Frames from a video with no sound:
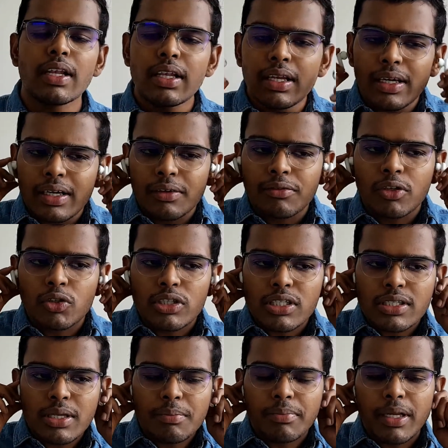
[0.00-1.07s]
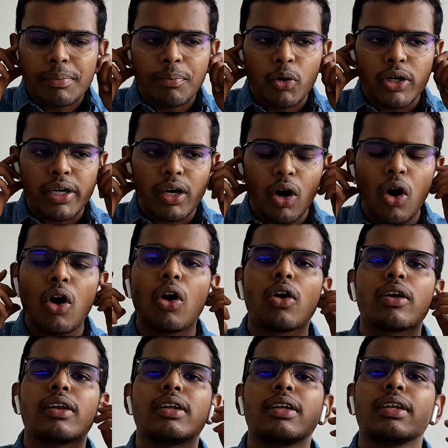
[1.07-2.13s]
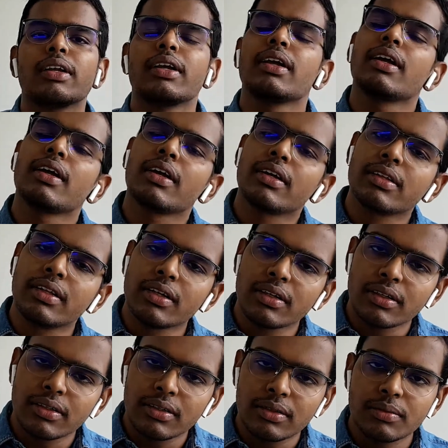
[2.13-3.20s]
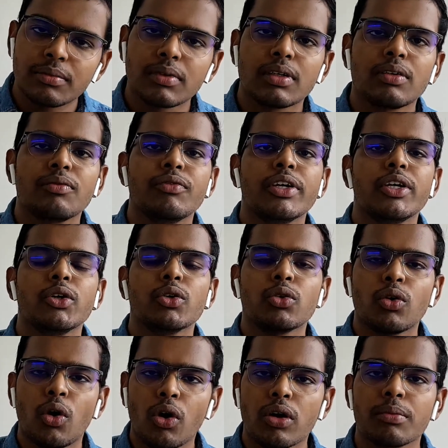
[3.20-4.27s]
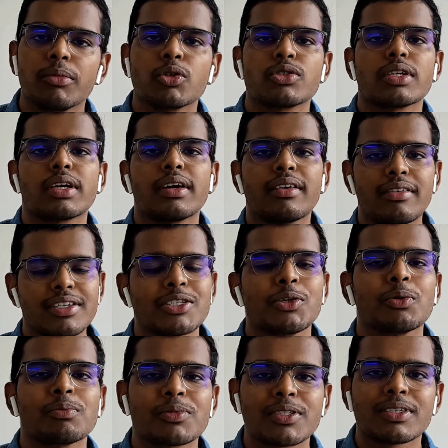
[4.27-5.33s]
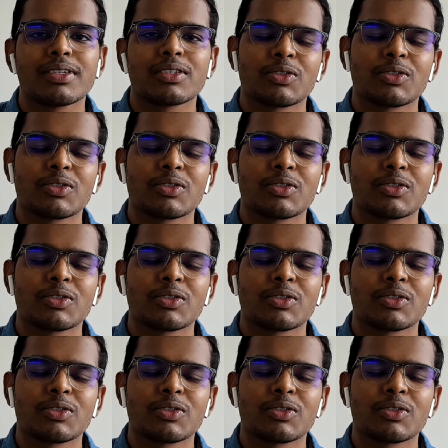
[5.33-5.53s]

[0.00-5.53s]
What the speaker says: And if you just simply put it on, the video or music resumes.